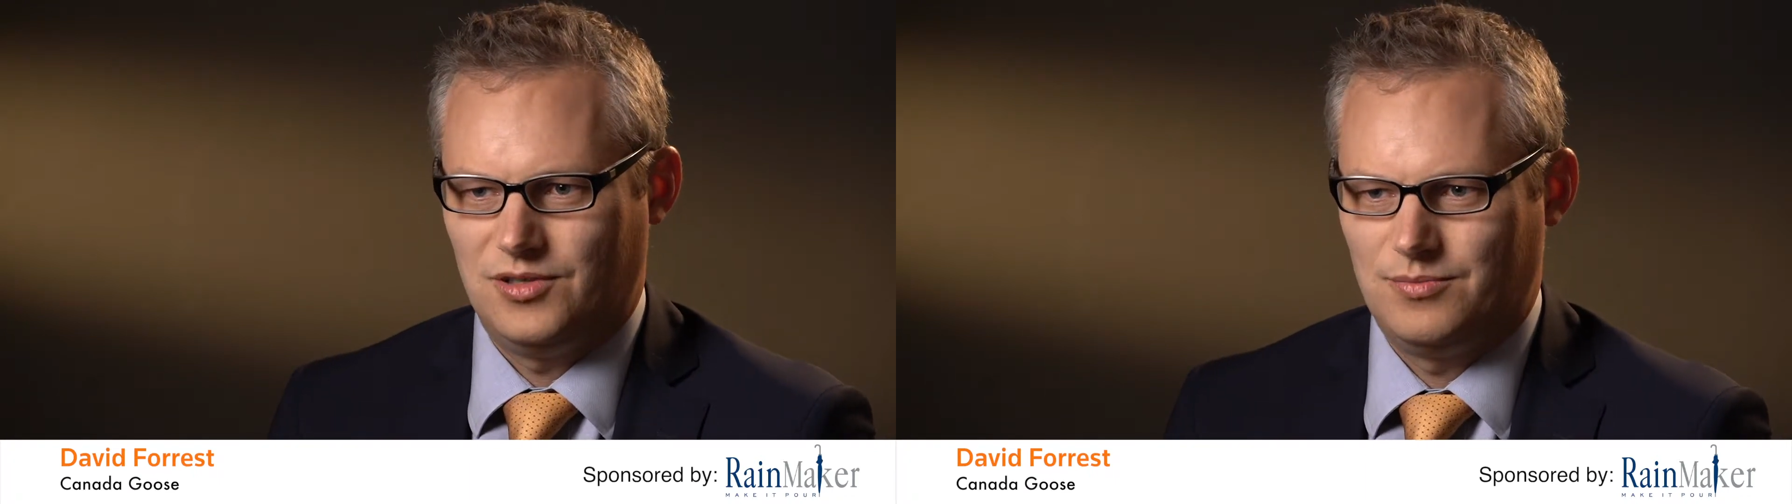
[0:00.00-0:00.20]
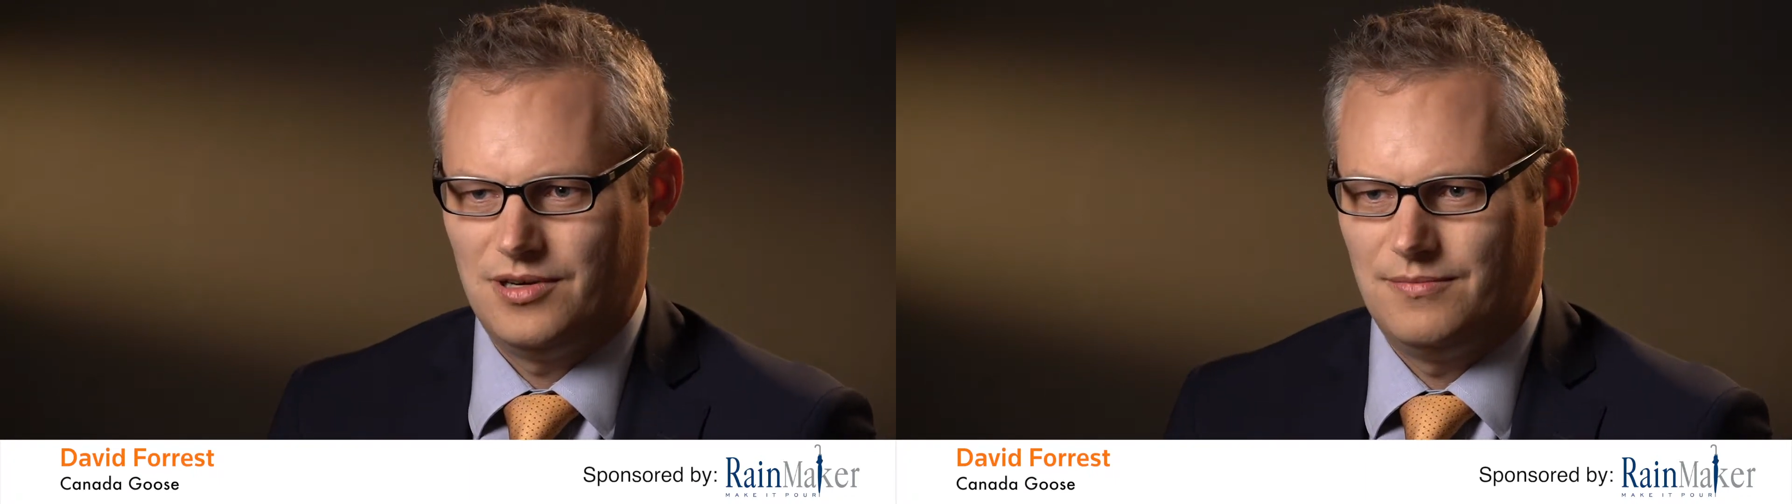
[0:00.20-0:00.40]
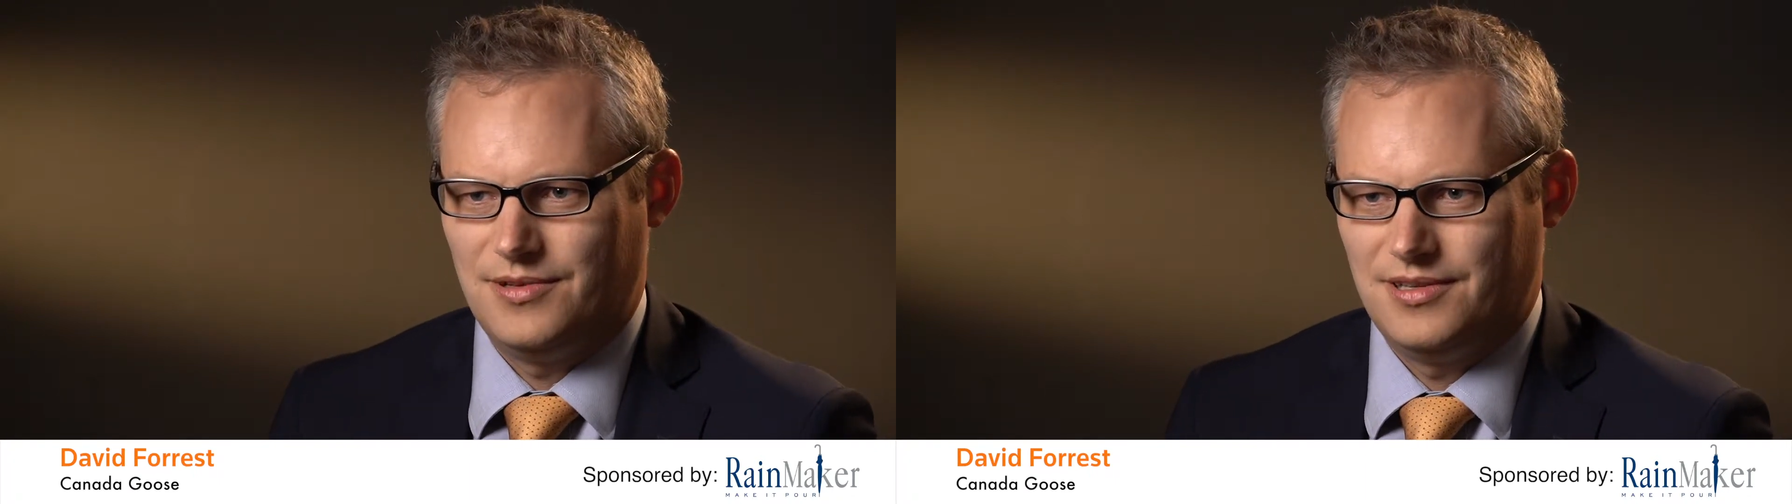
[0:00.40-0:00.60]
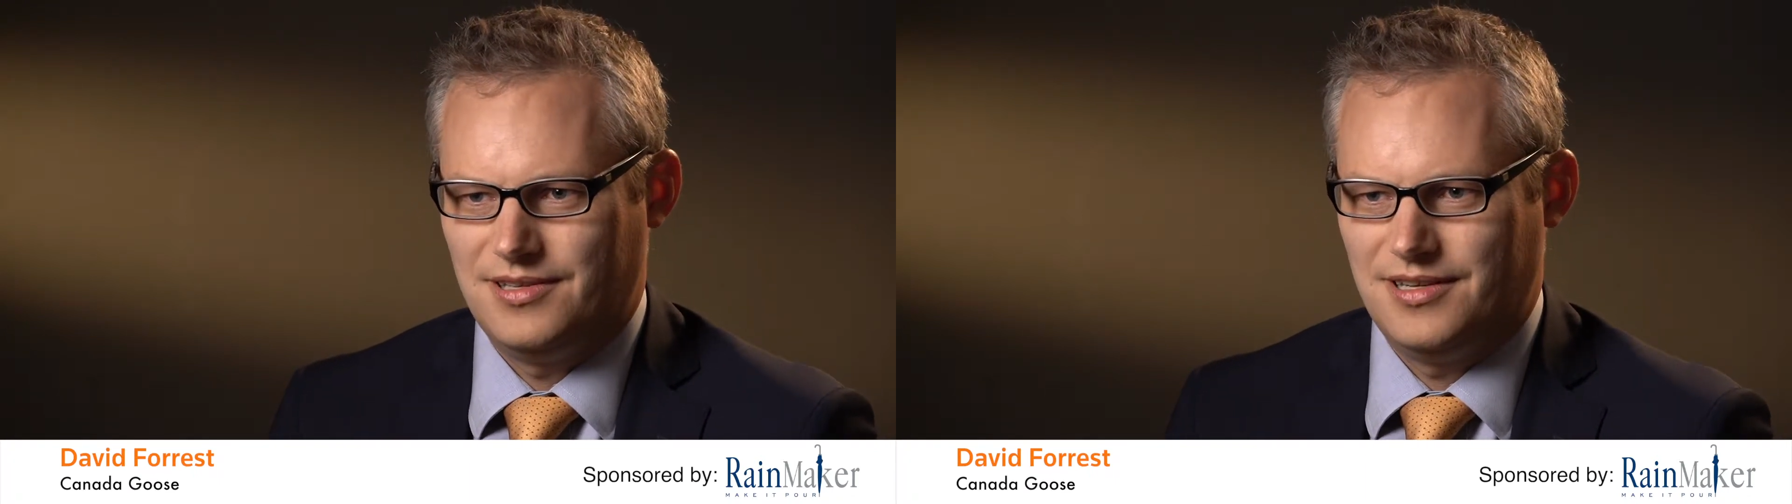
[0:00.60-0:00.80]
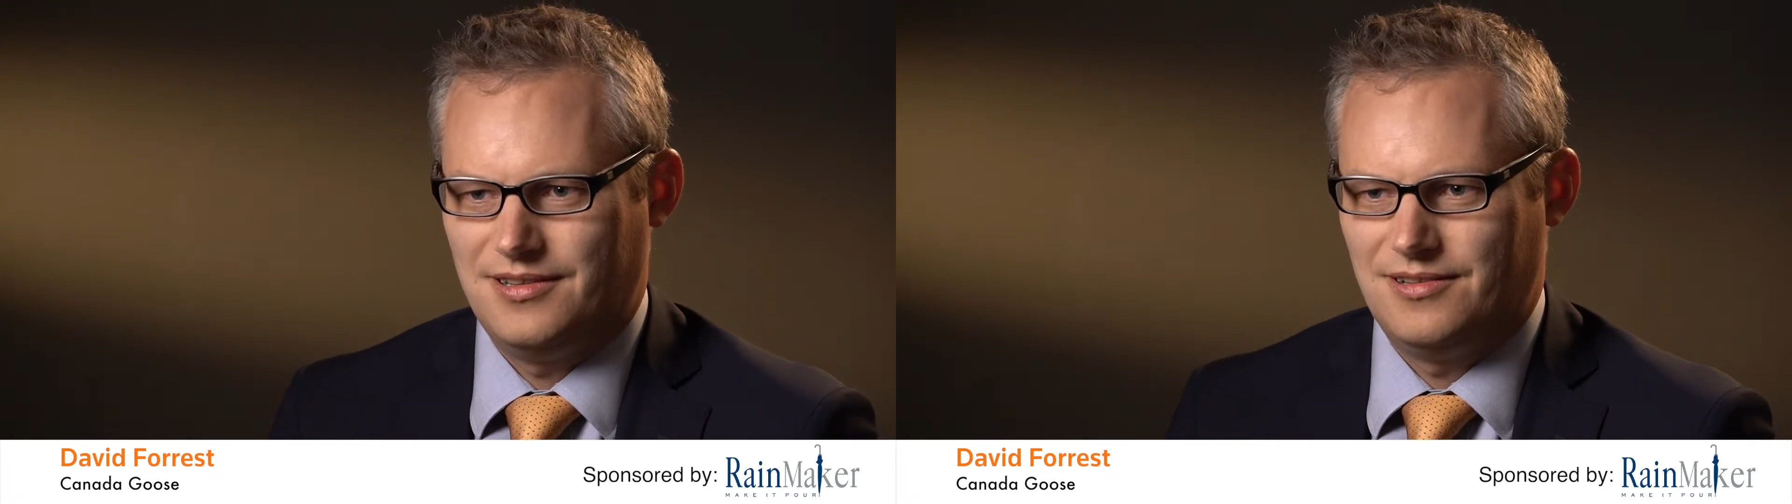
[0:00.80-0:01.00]

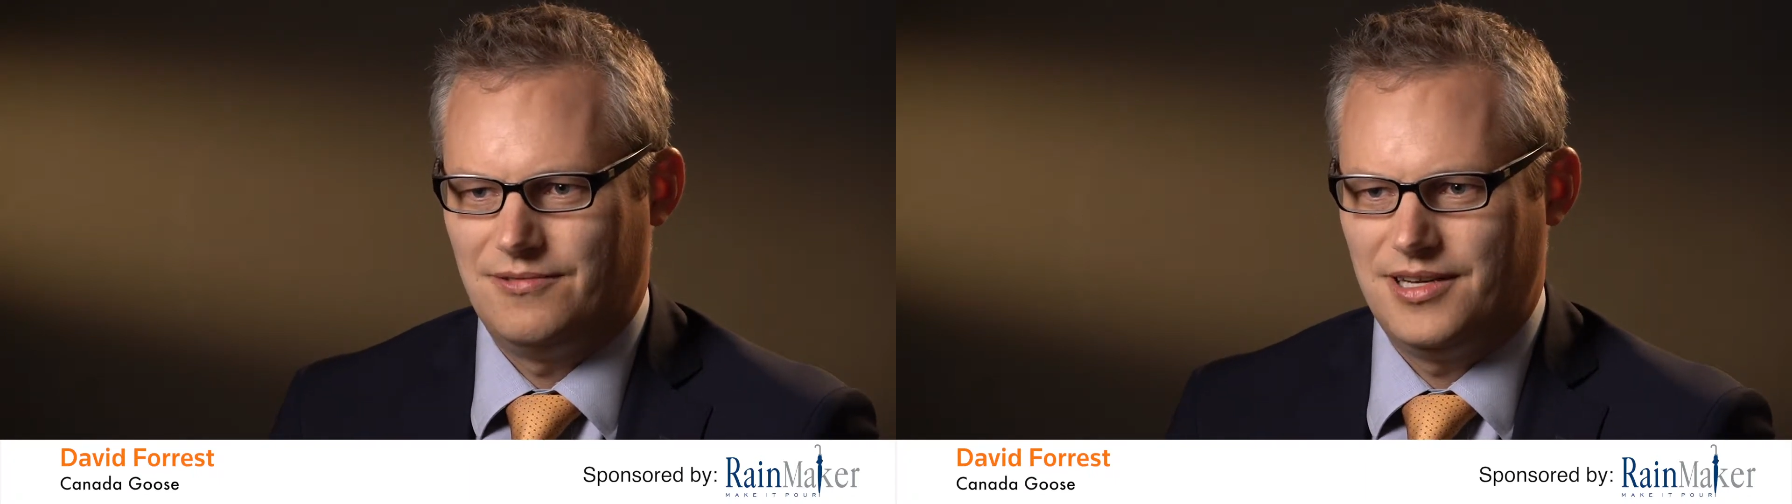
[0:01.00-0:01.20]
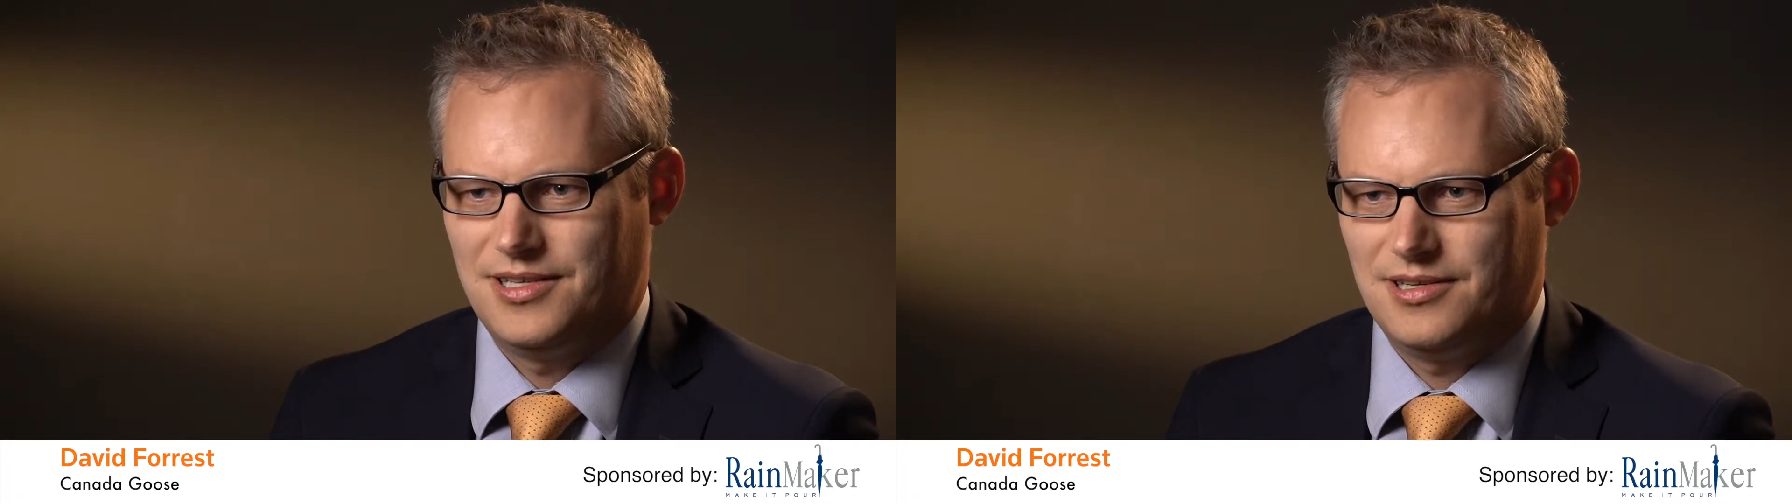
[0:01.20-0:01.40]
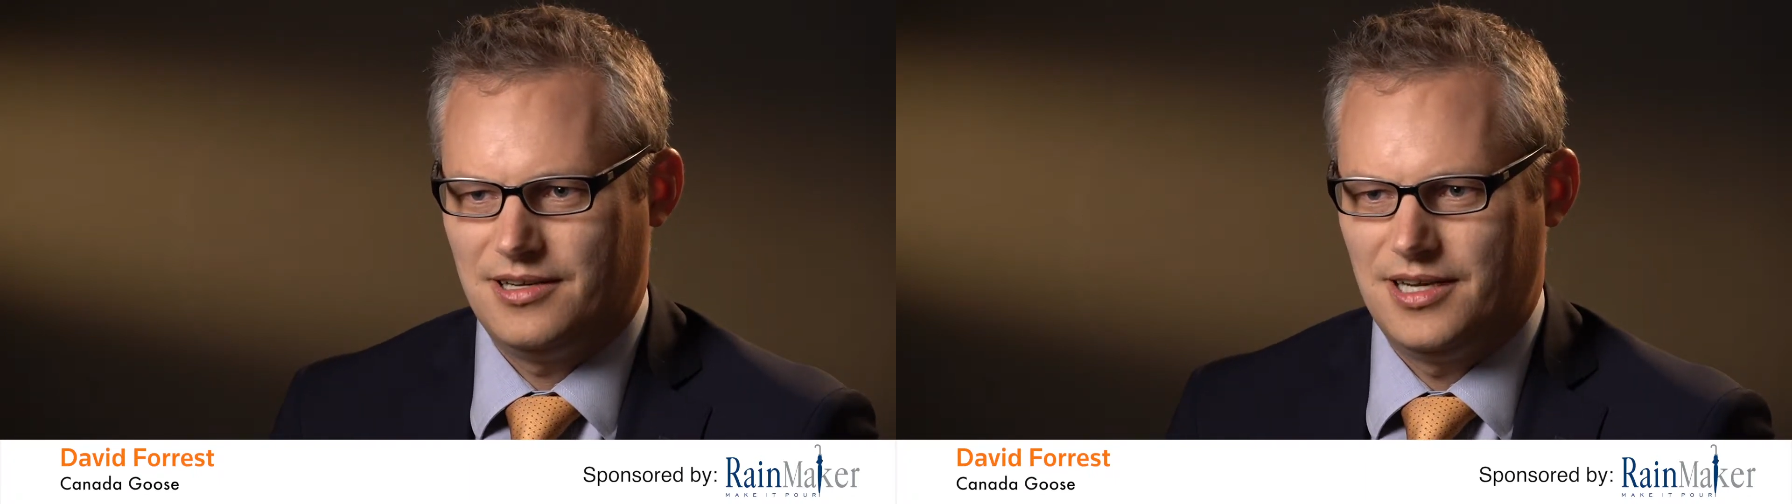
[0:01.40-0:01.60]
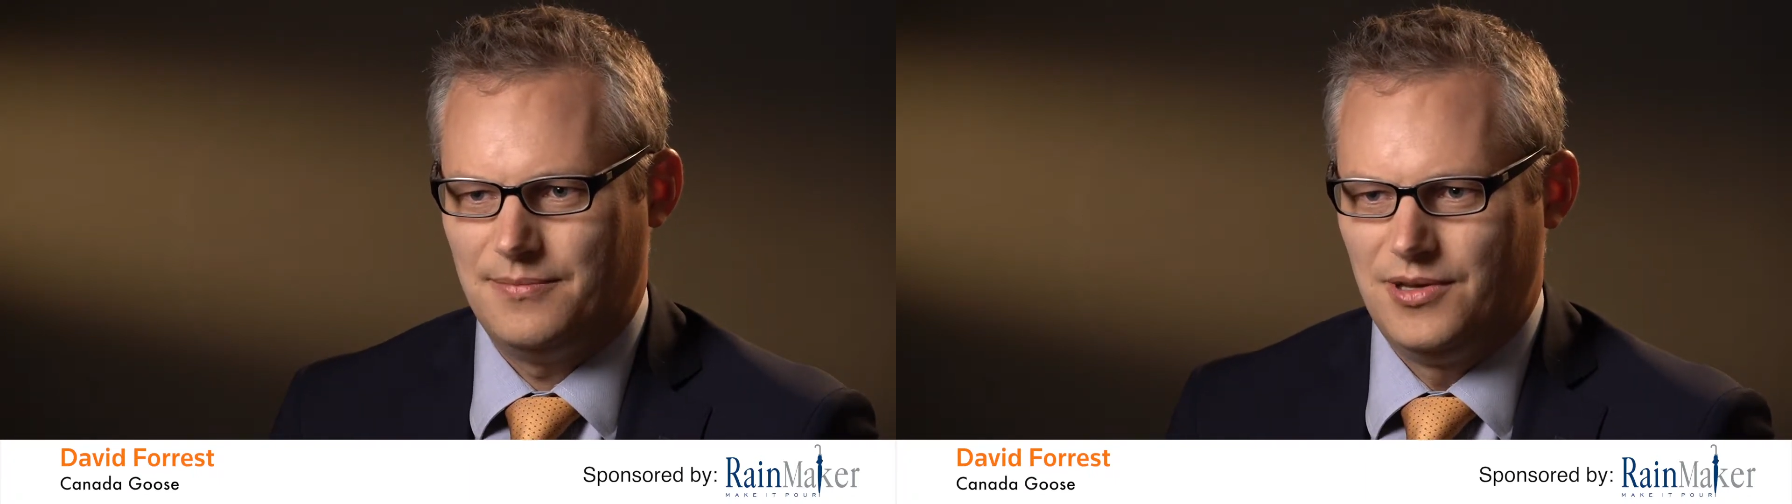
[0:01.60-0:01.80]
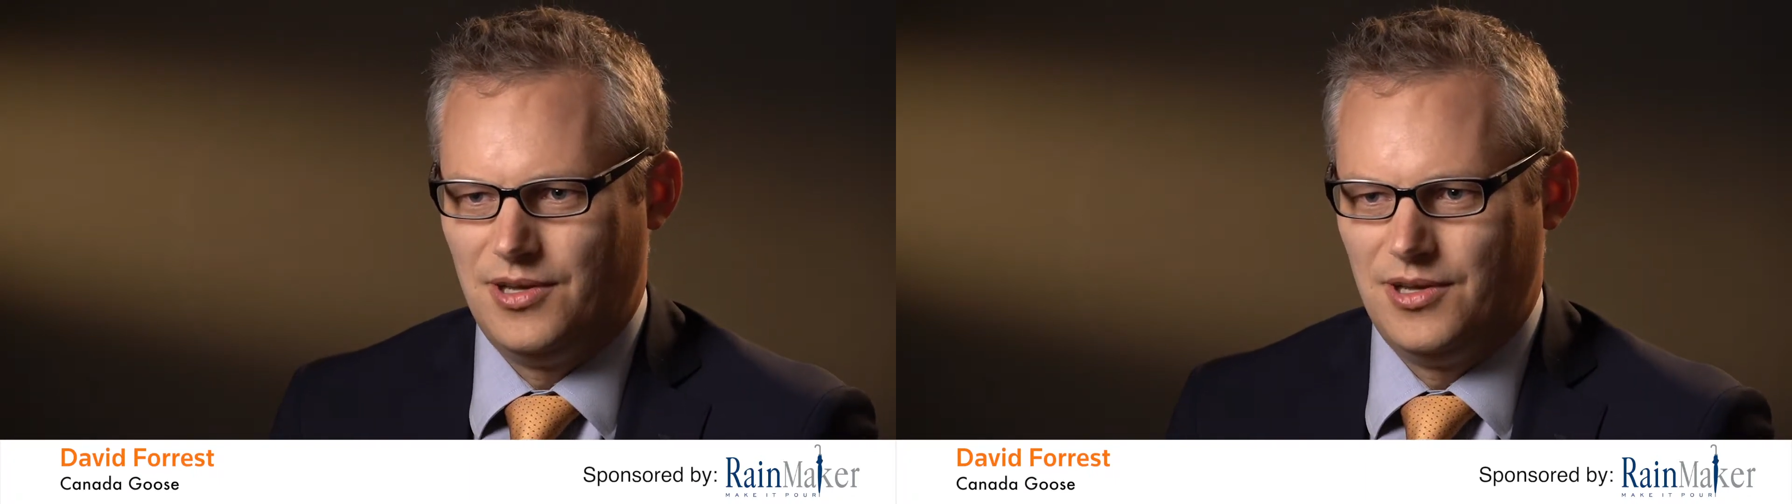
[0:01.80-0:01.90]
department at the right time